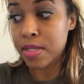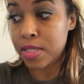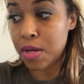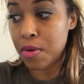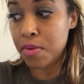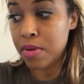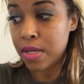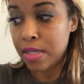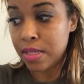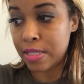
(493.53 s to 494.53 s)
So,
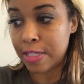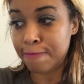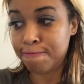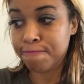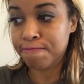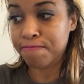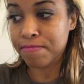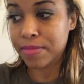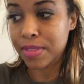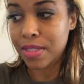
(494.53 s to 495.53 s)
listen,
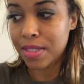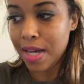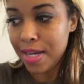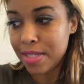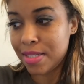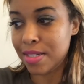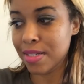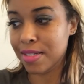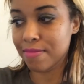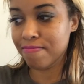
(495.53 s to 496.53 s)
God is
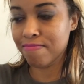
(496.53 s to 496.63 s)
good.